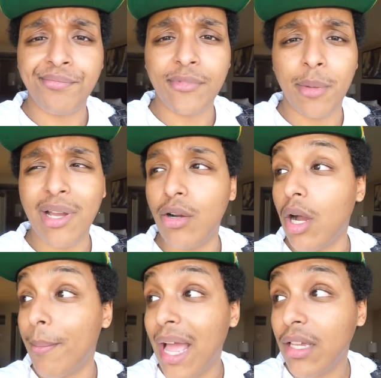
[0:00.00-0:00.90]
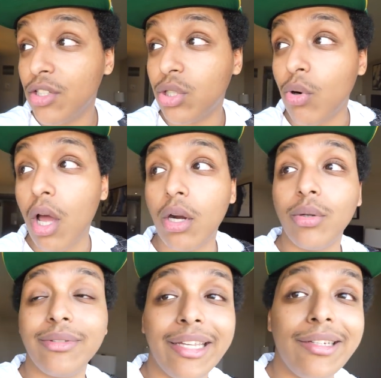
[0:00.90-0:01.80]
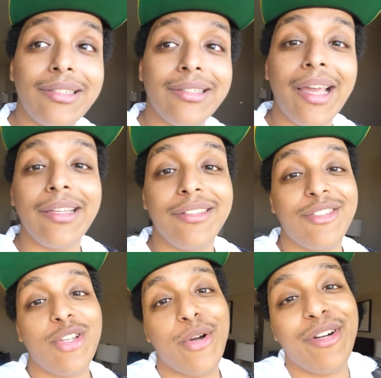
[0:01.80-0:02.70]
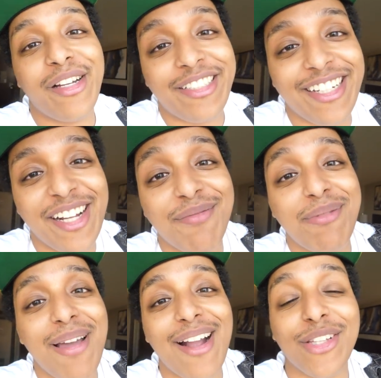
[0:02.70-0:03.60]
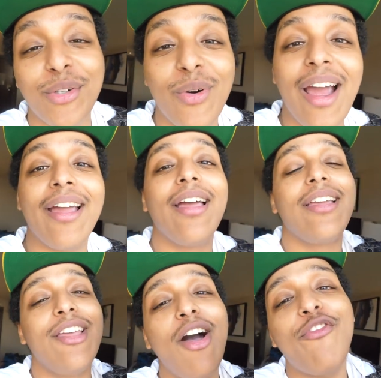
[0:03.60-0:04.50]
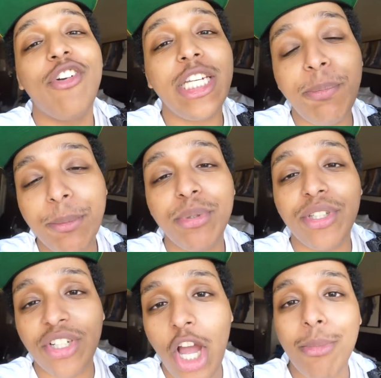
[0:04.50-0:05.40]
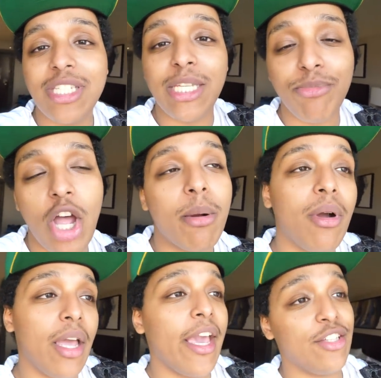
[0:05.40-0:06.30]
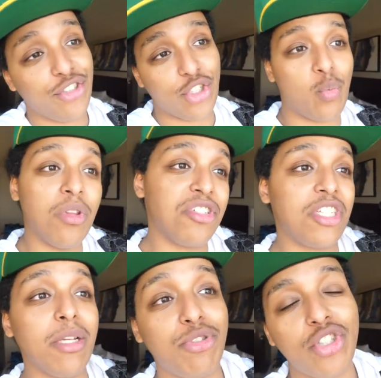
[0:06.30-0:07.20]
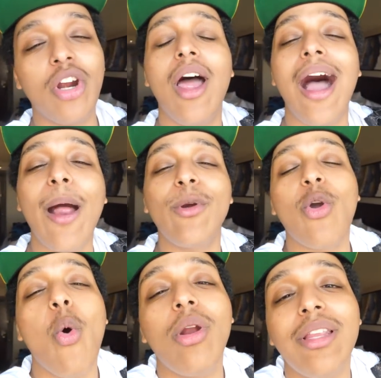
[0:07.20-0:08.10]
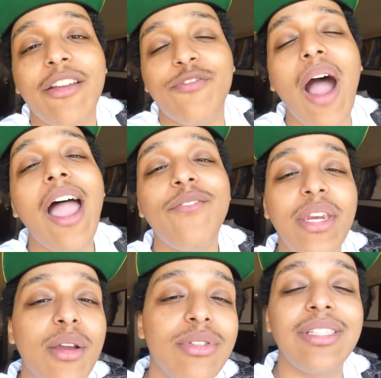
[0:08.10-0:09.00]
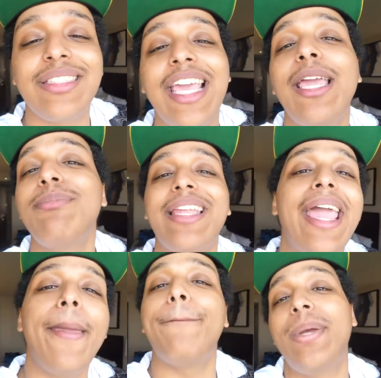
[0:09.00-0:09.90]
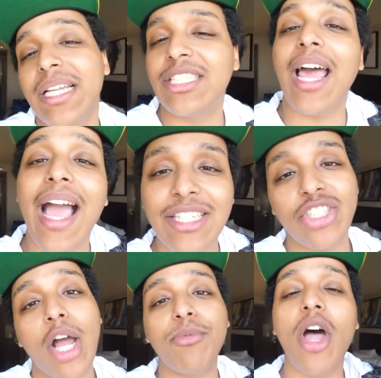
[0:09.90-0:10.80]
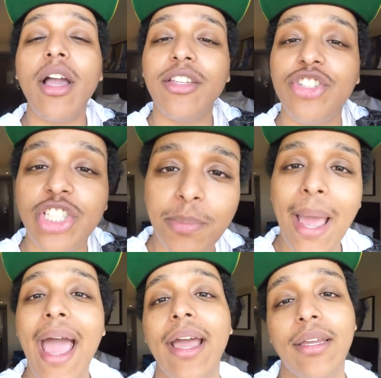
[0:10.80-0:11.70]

I'm out. I'm back in Toronto later tonight, so I'm gonna be back on the grind. Y'all funny people in the comments keep talking about agents just wear the same shirt. I recorded like 5 videos in the same day, bitch. Alright, stop talking your smack.